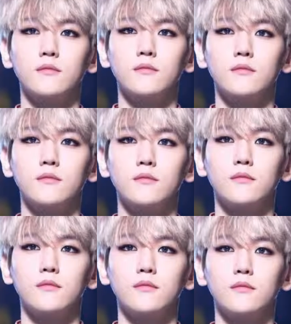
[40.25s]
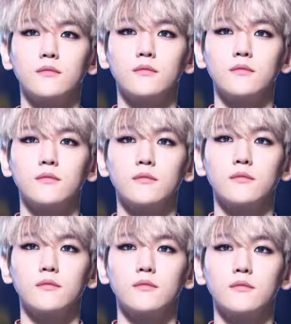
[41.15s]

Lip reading: (no one is talking)